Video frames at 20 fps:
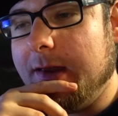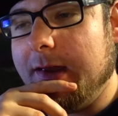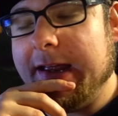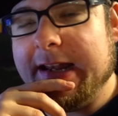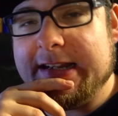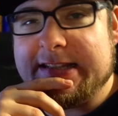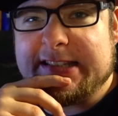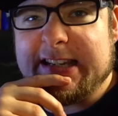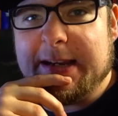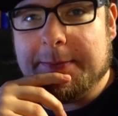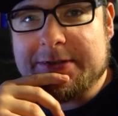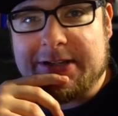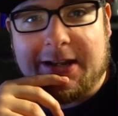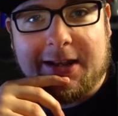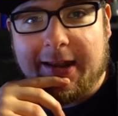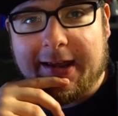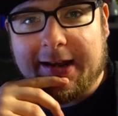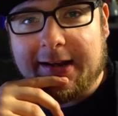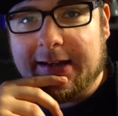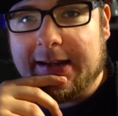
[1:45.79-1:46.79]
It seems
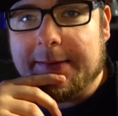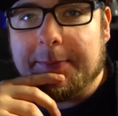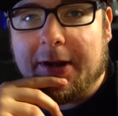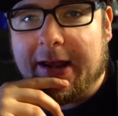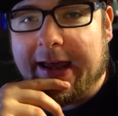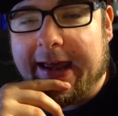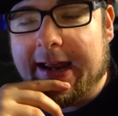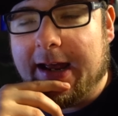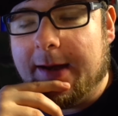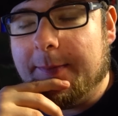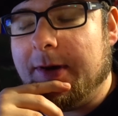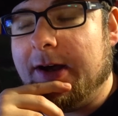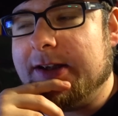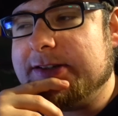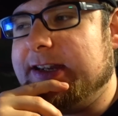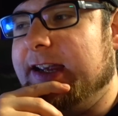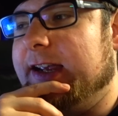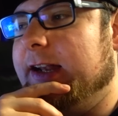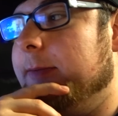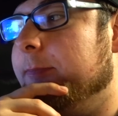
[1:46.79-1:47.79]
unlikely, but hey, I'm
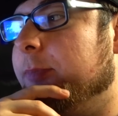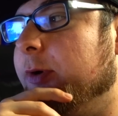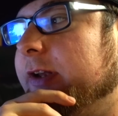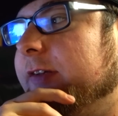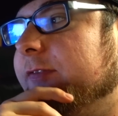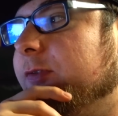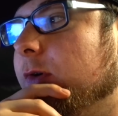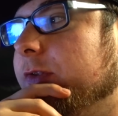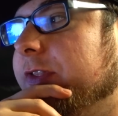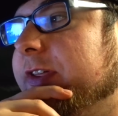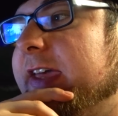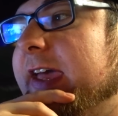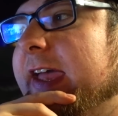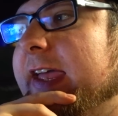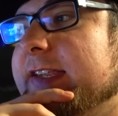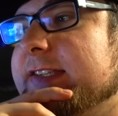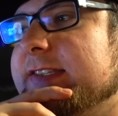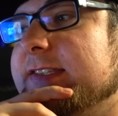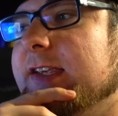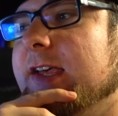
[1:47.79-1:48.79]
asking, and I'm putting forward the
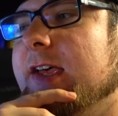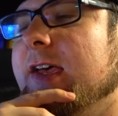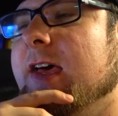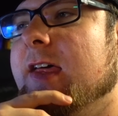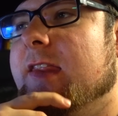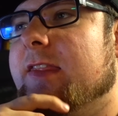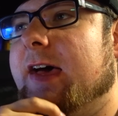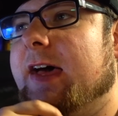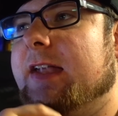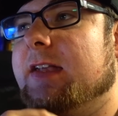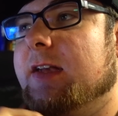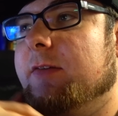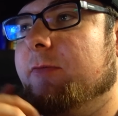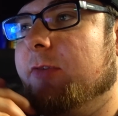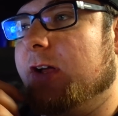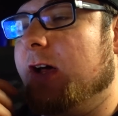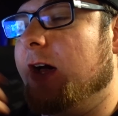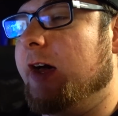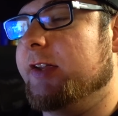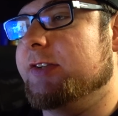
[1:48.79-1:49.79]
case that in
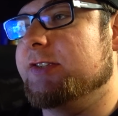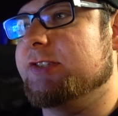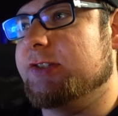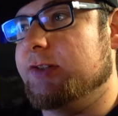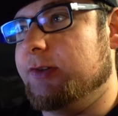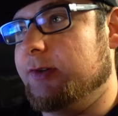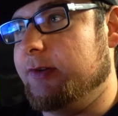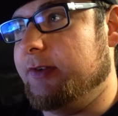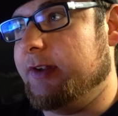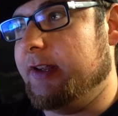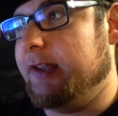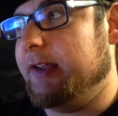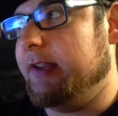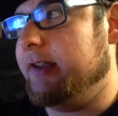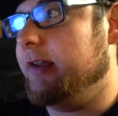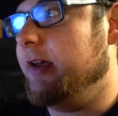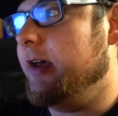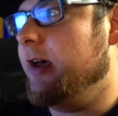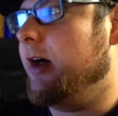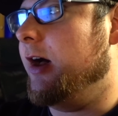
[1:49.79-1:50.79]
regards to
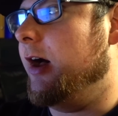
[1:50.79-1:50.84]
the